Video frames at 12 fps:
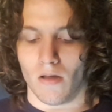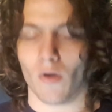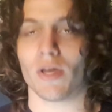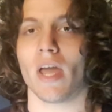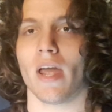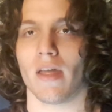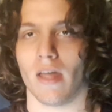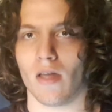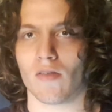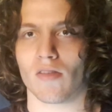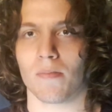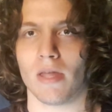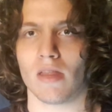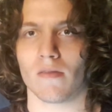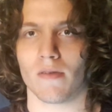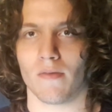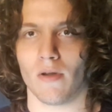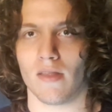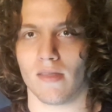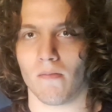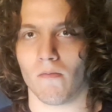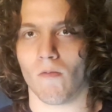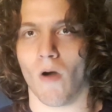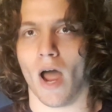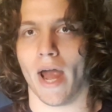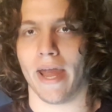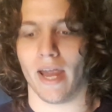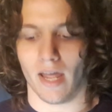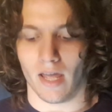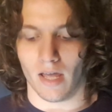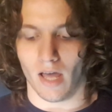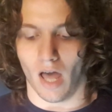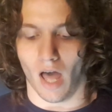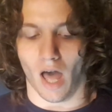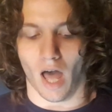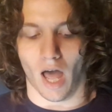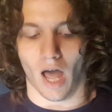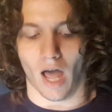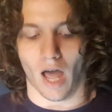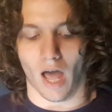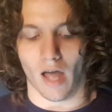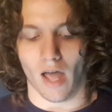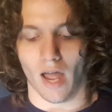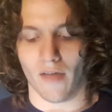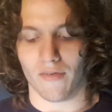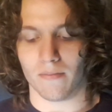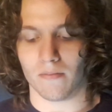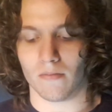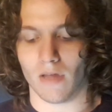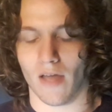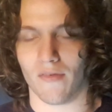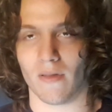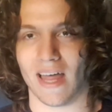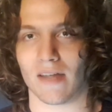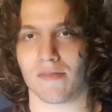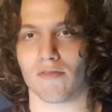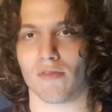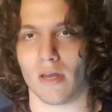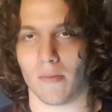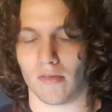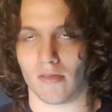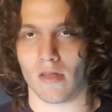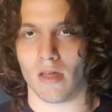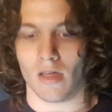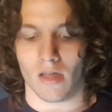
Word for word: Okay, here's a piece of a reason why I haven't I have a lack of streams.